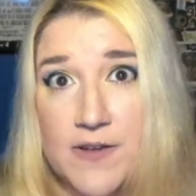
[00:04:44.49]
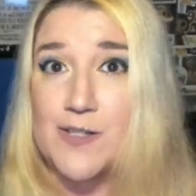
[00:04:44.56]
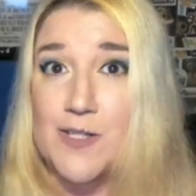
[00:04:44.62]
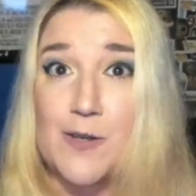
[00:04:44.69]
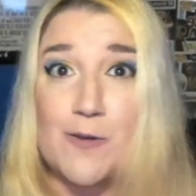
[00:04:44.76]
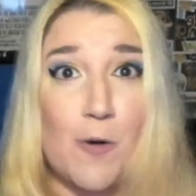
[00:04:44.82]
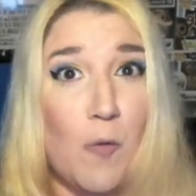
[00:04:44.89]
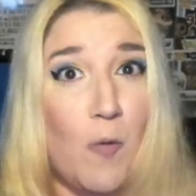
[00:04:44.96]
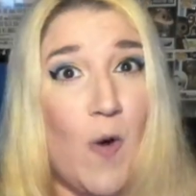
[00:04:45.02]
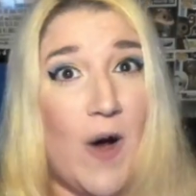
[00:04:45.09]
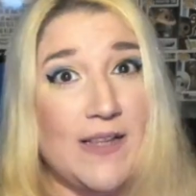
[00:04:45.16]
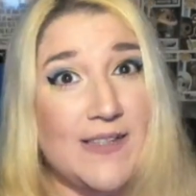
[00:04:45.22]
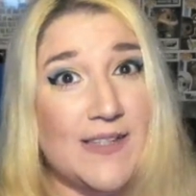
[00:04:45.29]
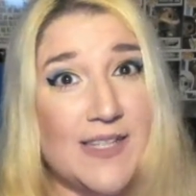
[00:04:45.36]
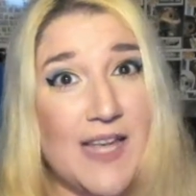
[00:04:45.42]
So the
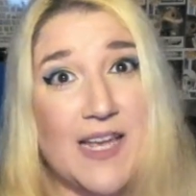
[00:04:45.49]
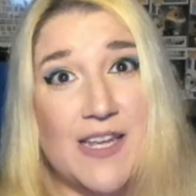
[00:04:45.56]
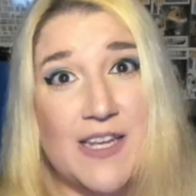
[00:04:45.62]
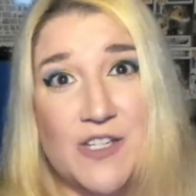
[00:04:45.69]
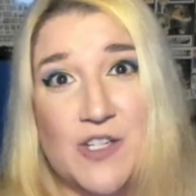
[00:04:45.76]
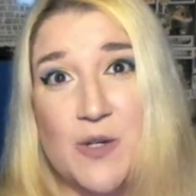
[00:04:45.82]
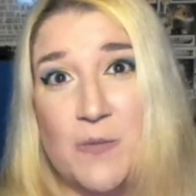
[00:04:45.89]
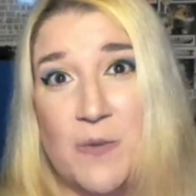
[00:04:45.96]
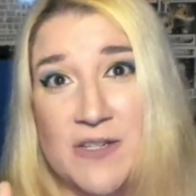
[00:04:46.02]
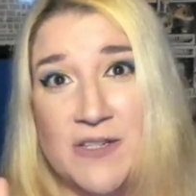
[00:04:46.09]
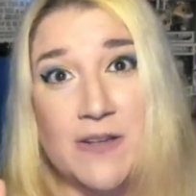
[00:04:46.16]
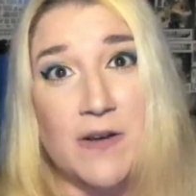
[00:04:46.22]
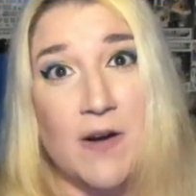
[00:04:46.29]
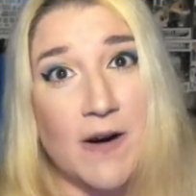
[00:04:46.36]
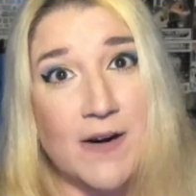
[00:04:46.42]
1 second she
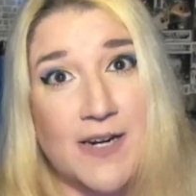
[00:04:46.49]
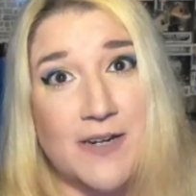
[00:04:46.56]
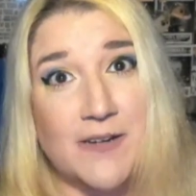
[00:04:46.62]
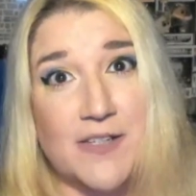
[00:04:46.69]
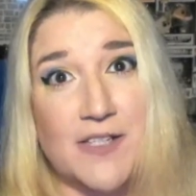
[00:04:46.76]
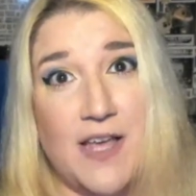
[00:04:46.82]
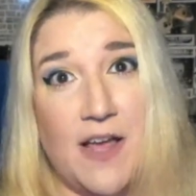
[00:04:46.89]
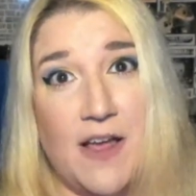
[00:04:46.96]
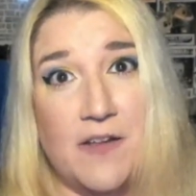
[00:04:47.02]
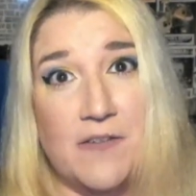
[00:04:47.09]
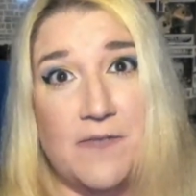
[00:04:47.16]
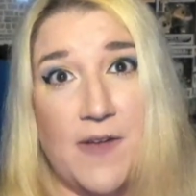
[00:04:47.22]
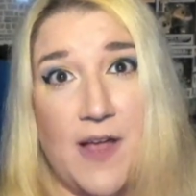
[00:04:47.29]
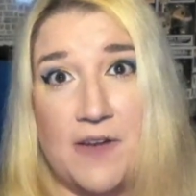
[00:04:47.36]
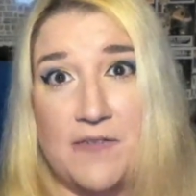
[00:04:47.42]
wasn't guarding
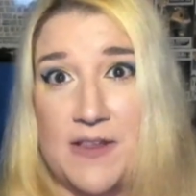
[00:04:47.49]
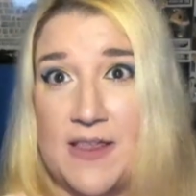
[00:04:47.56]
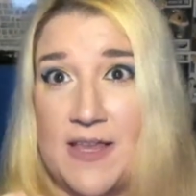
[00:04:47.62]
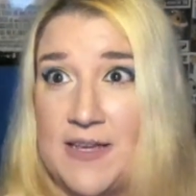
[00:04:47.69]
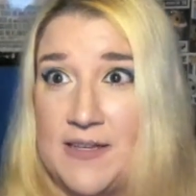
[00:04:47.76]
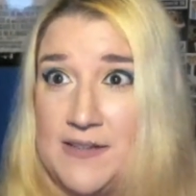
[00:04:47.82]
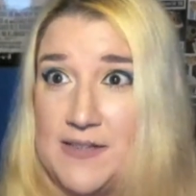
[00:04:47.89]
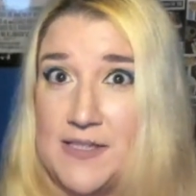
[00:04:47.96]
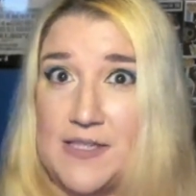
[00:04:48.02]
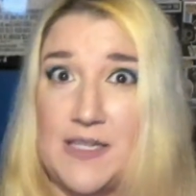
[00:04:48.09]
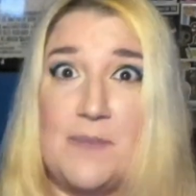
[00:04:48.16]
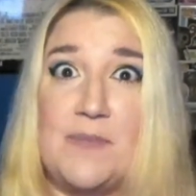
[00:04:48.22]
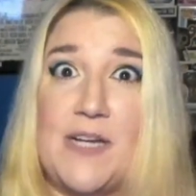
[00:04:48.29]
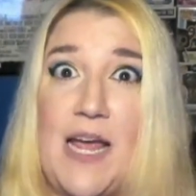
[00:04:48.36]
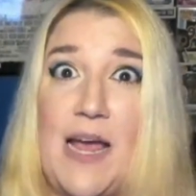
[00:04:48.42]
herself, everything
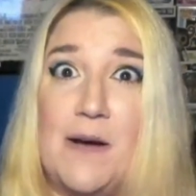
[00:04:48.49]
slipped